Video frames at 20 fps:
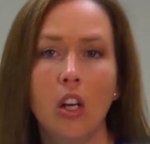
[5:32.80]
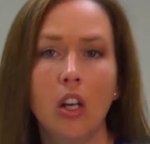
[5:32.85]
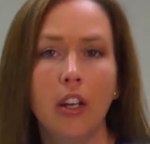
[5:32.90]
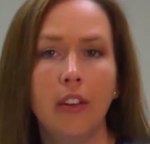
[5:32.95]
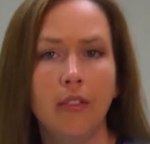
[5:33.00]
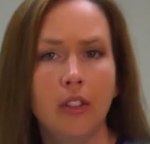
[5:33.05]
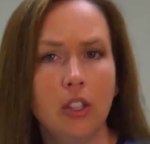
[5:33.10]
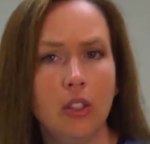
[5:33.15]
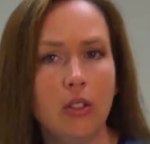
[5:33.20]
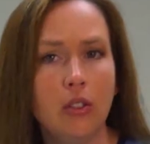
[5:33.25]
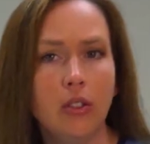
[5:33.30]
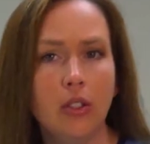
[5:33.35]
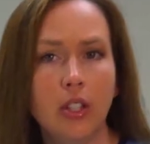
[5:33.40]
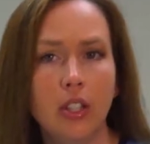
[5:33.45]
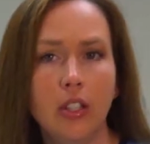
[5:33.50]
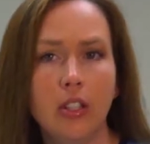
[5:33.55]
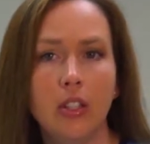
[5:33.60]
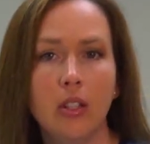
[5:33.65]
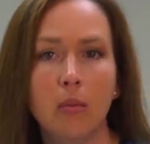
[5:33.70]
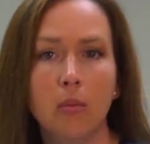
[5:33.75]
If you do see
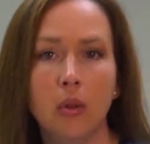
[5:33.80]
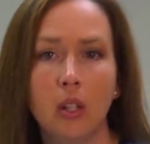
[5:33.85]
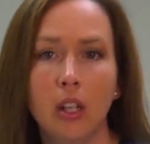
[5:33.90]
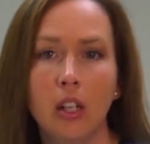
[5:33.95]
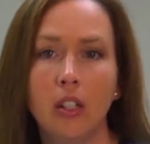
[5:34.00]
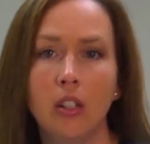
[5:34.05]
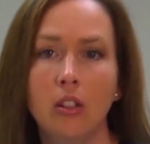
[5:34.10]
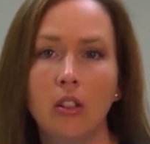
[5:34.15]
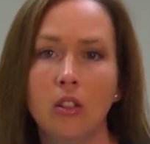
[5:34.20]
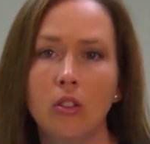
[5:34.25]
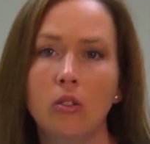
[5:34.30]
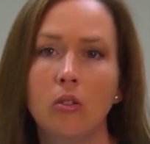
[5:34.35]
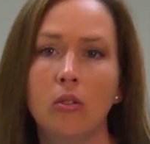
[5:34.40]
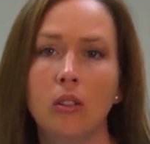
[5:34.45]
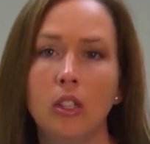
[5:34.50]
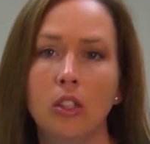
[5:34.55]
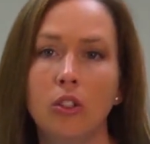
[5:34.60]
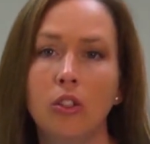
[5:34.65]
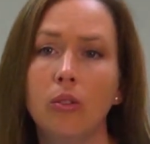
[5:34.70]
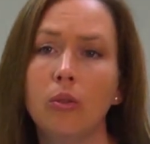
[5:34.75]
some blood in the
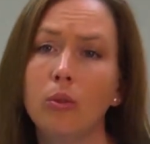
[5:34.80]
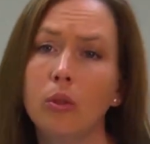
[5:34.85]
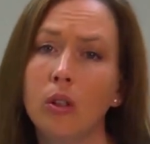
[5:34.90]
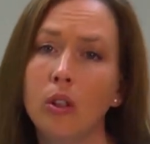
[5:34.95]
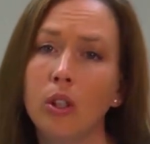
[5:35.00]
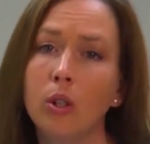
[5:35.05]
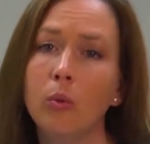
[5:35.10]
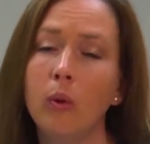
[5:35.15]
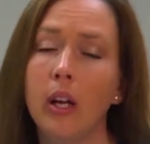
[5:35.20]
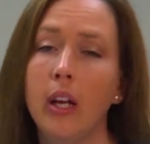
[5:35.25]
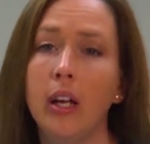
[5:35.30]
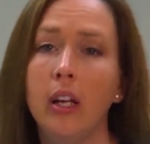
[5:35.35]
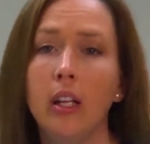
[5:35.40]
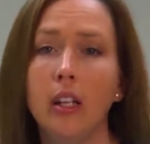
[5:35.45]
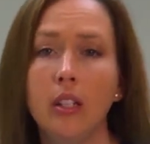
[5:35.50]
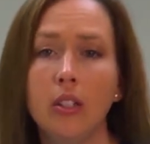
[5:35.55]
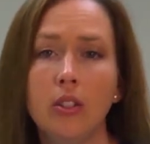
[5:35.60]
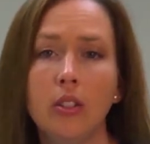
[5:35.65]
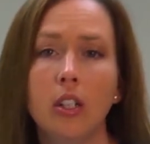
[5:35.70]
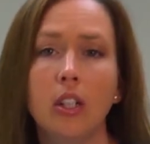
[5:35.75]
syringe, throw it away
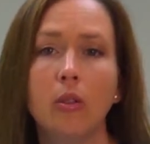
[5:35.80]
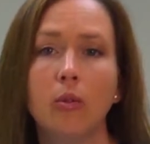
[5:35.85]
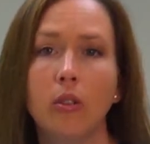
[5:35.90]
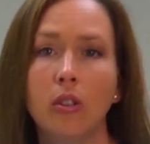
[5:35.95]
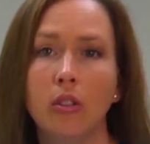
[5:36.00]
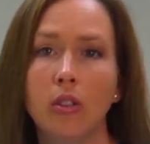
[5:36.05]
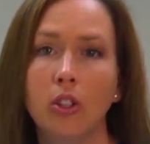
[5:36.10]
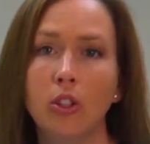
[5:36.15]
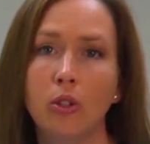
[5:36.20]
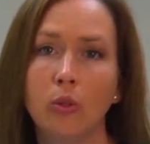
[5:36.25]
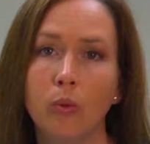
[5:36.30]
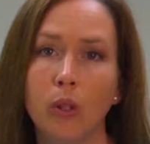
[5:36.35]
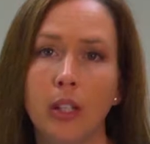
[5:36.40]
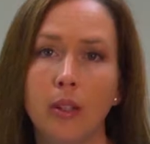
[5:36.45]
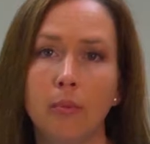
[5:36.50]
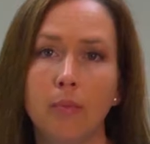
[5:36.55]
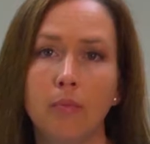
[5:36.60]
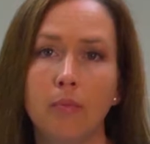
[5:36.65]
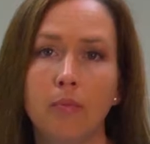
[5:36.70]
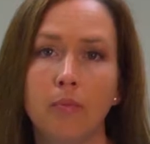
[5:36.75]
and start with a new
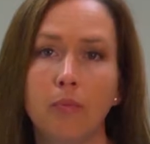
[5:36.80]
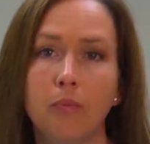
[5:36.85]
one.